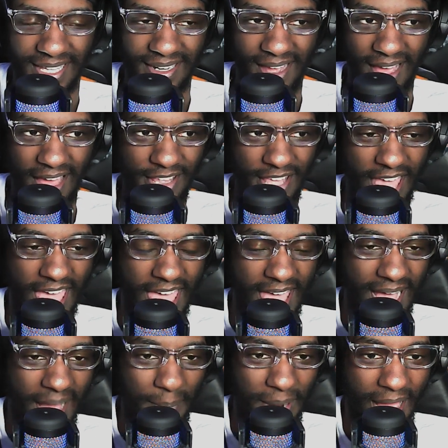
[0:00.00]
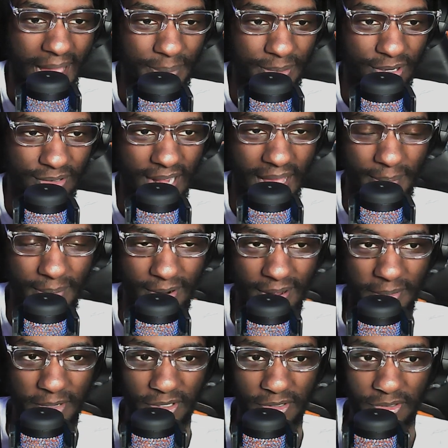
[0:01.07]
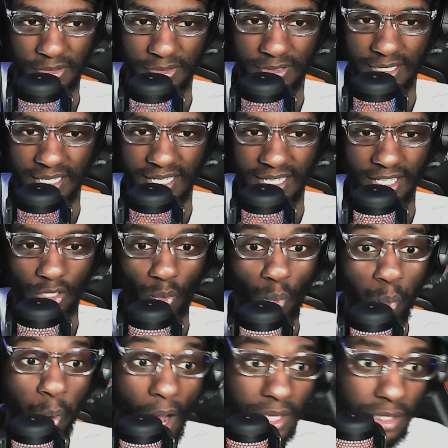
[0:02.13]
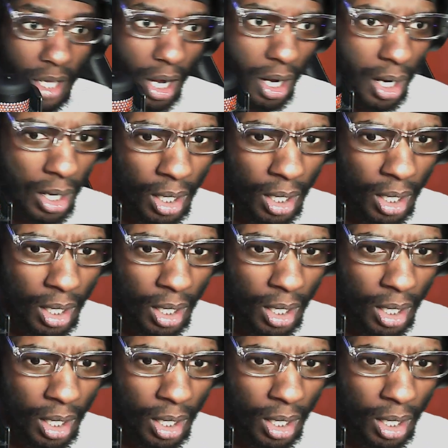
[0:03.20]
nah. Hey, I'm not hopping on that, bro. I'm cool. What the?